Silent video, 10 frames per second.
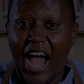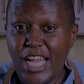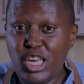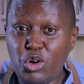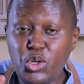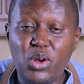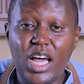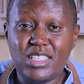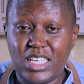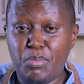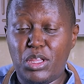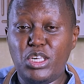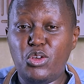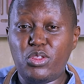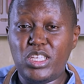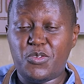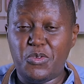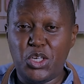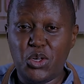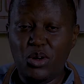I know you learned something new on this
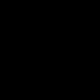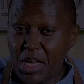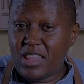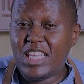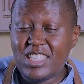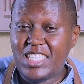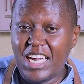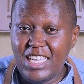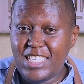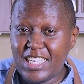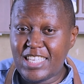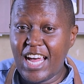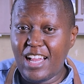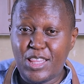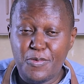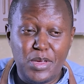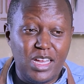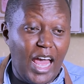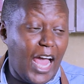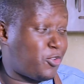video. To make this delicious healthy
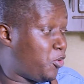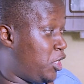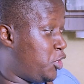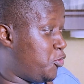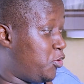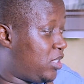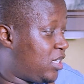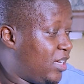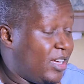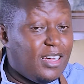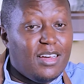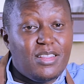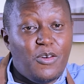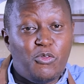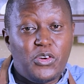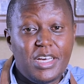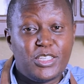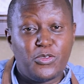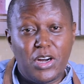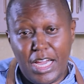meal, I actually used the
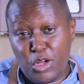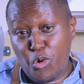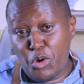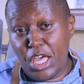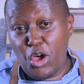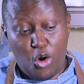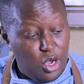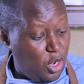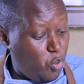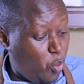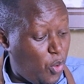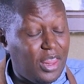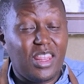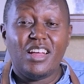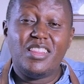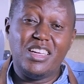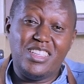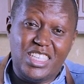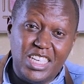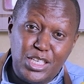fresh fry cooking oil with the
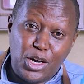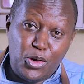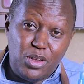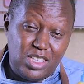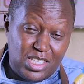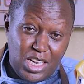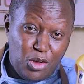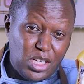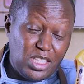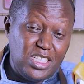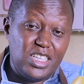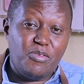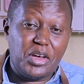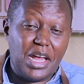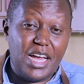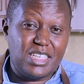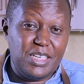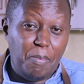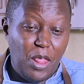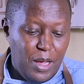ginger oil. This is now the ginger
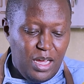variety.